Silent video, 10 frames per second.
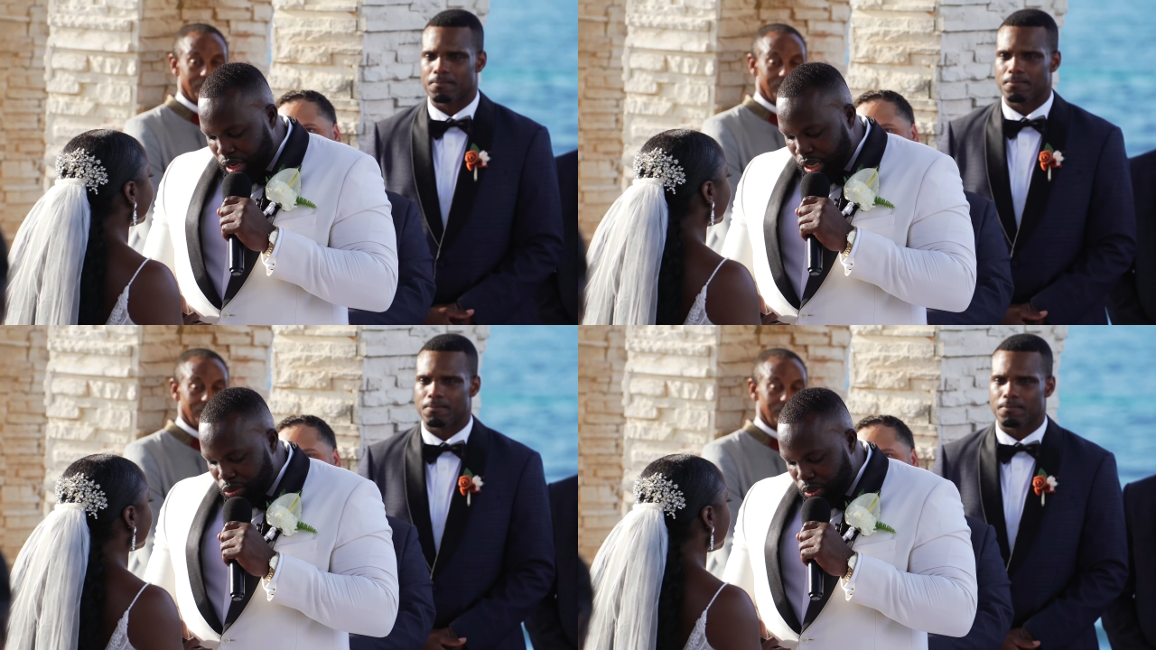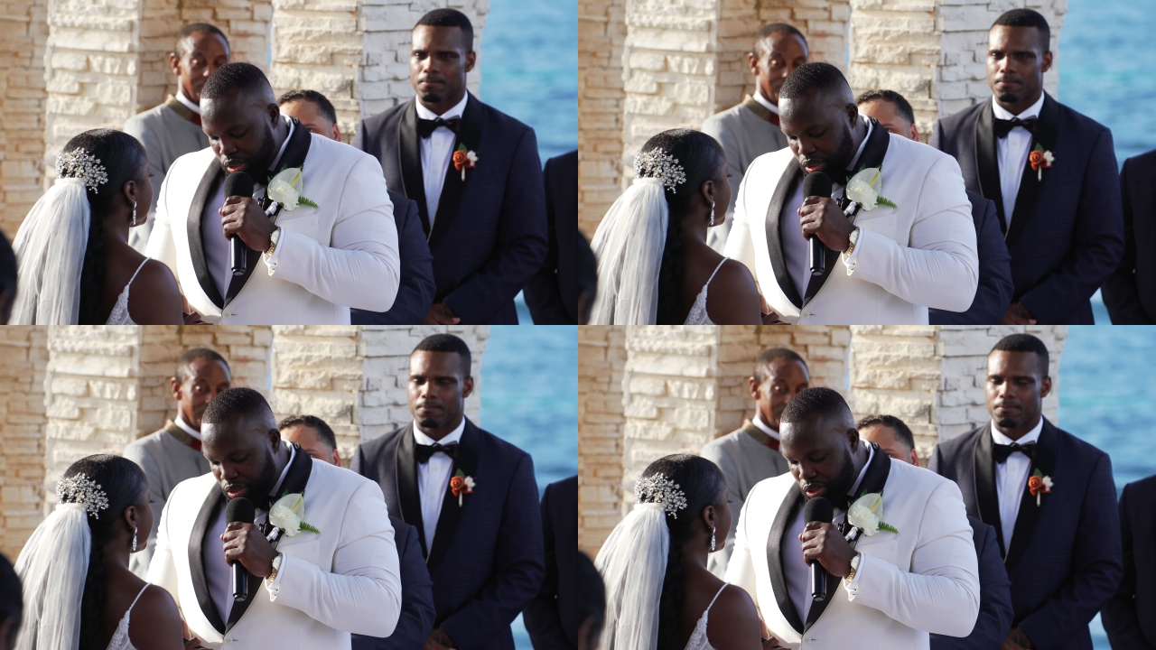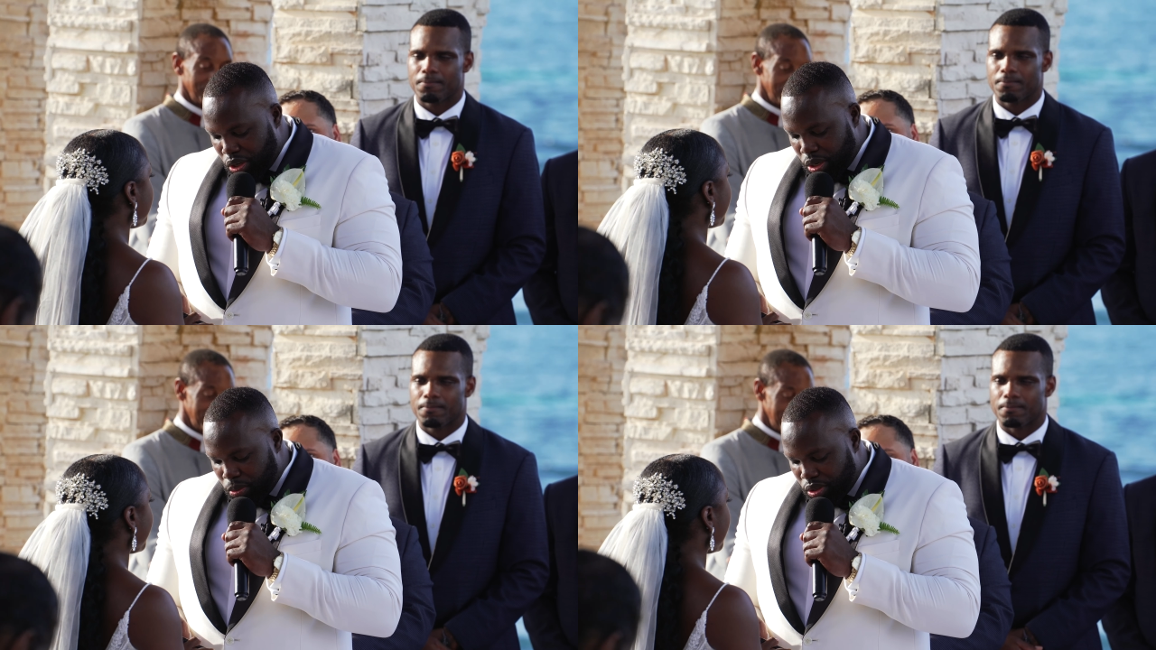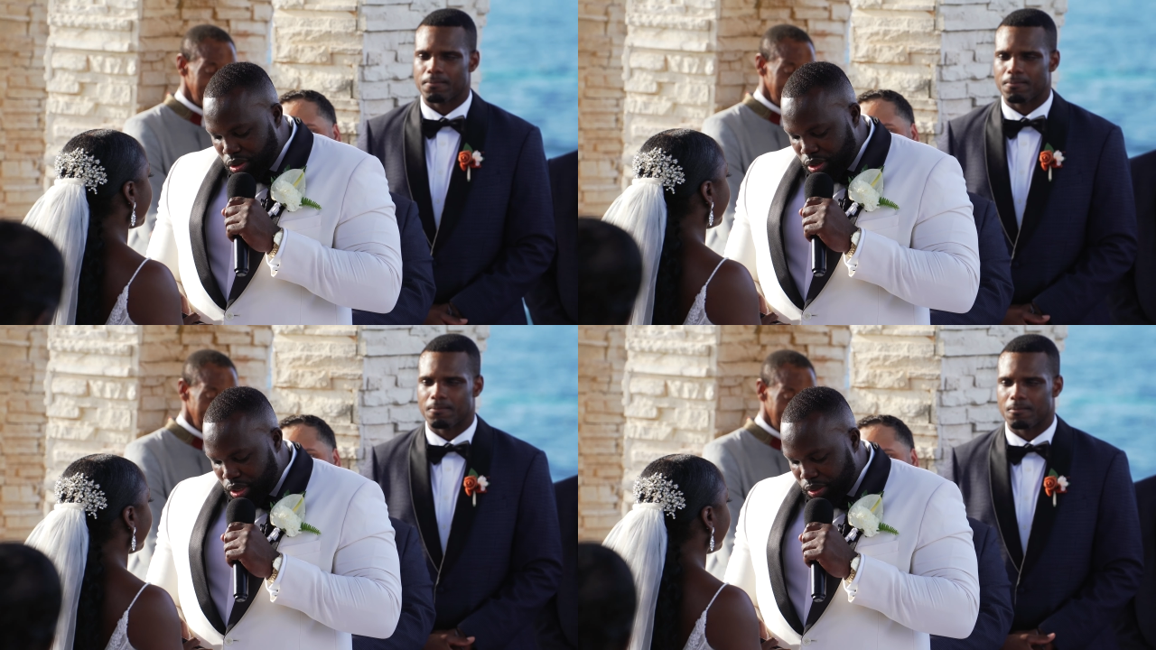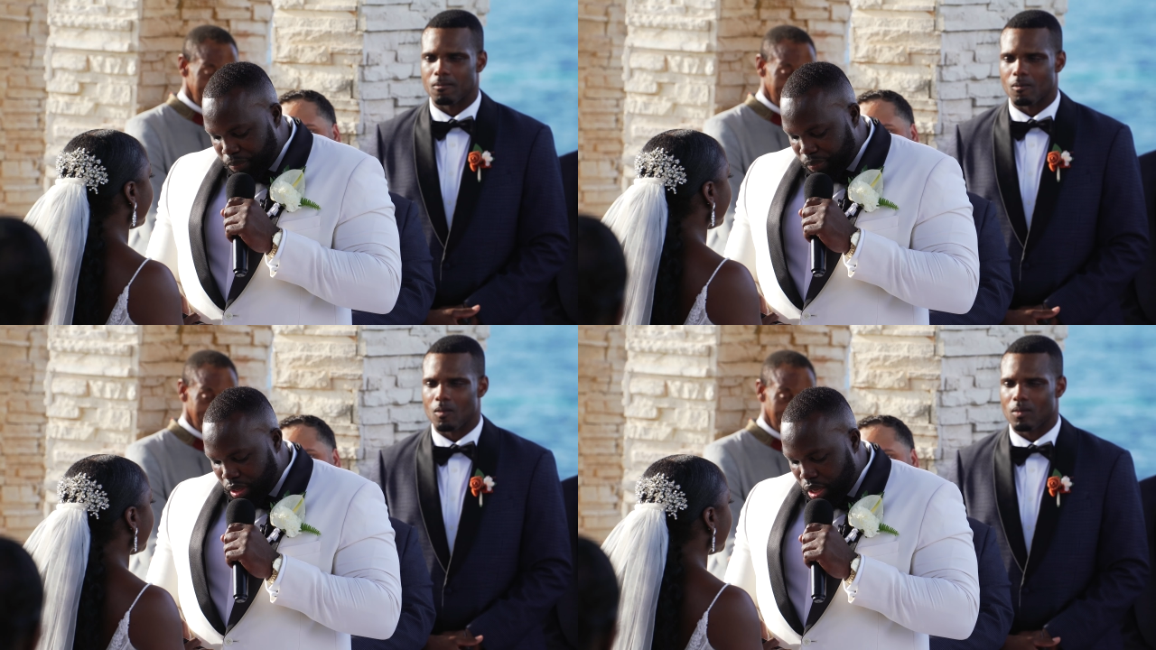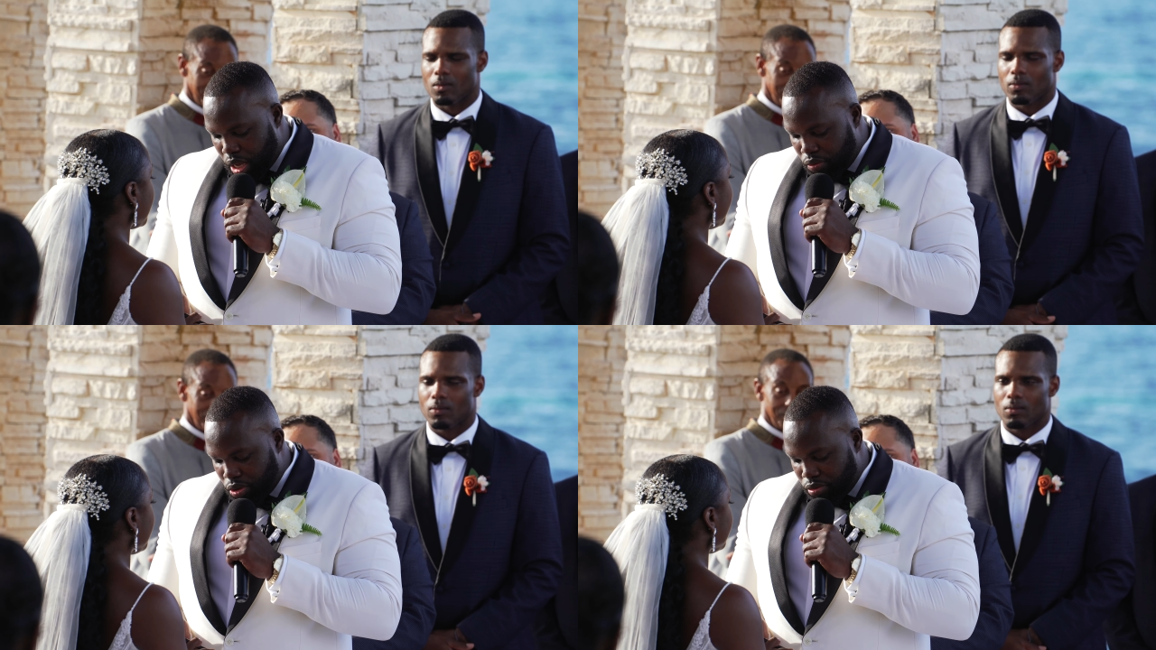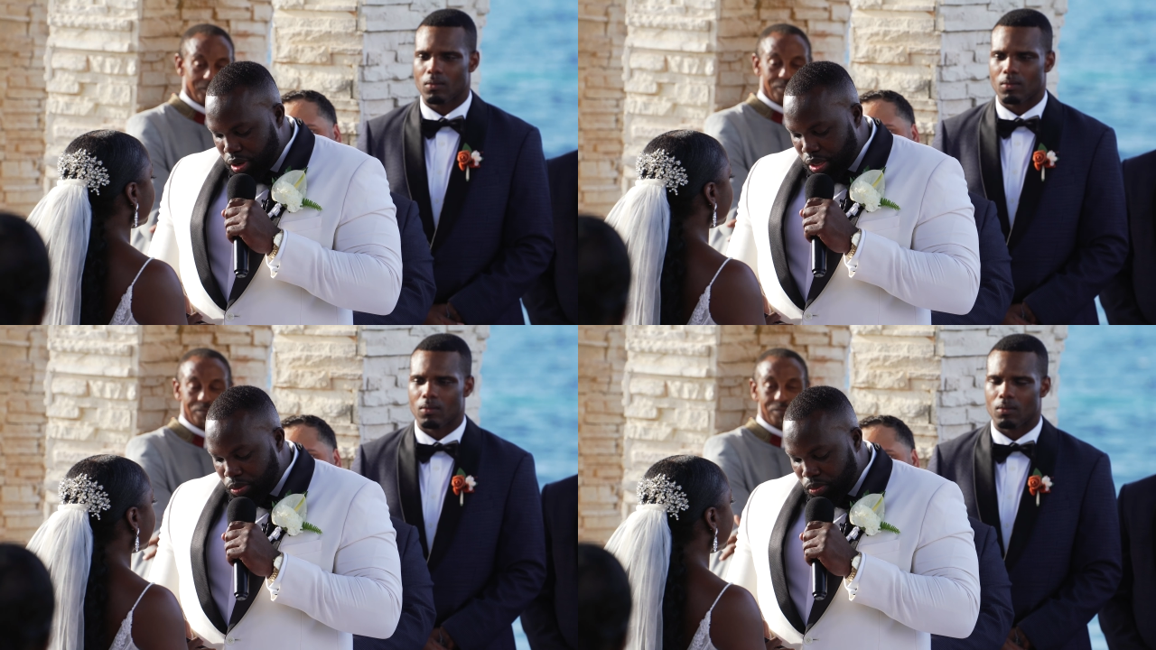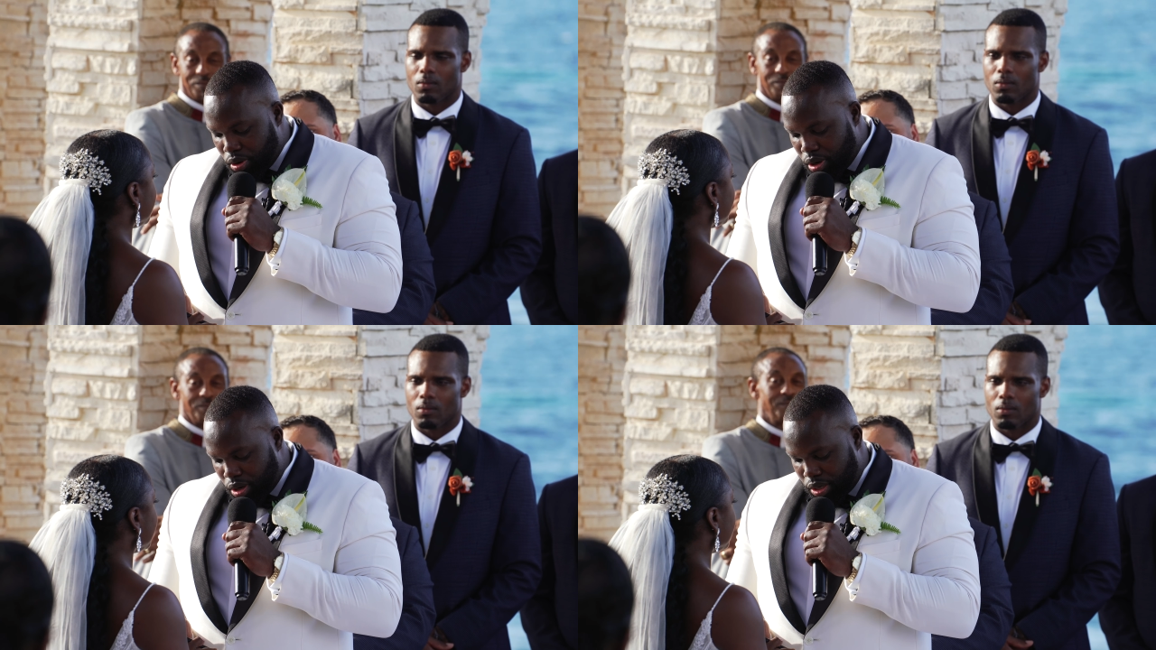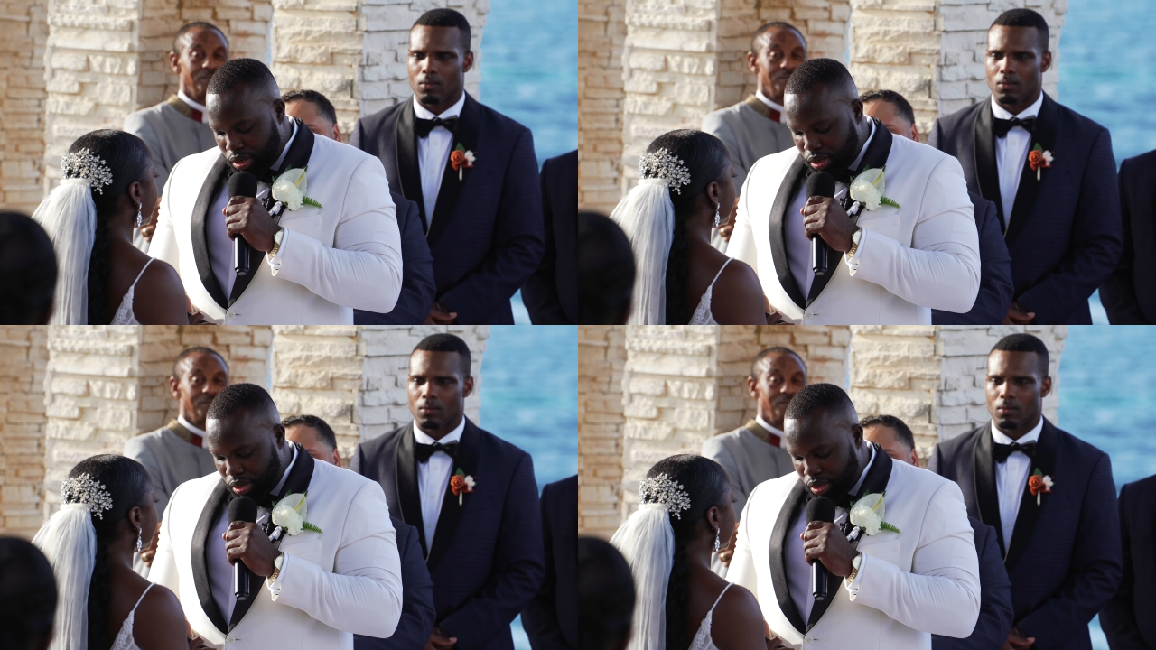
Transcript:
Speaker 1: As we continue our journey, I will try to work